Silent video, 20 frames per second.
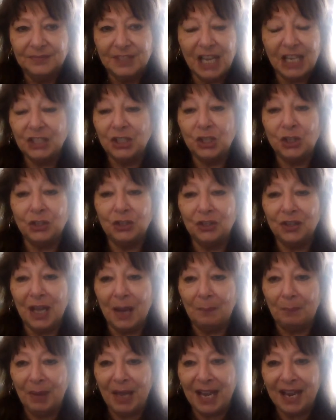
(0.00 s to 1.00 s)
until you
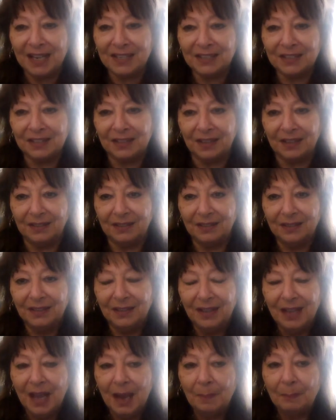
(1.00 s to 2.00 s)
get past it.
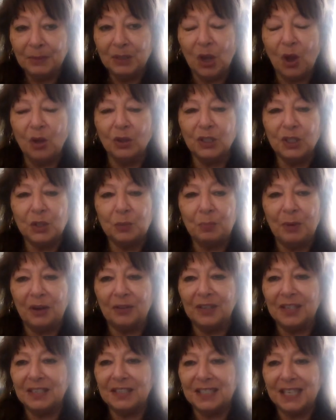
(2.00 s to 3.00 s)
But the Holy
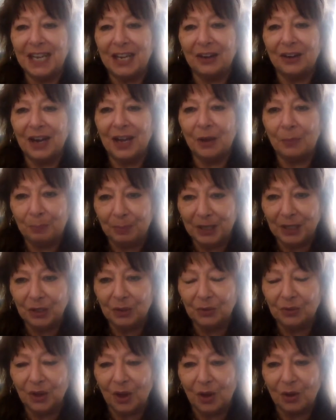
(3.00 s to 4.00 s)
Spirit is here helping
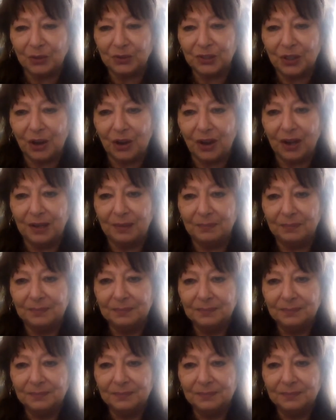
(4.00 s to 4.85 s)
you the whole time.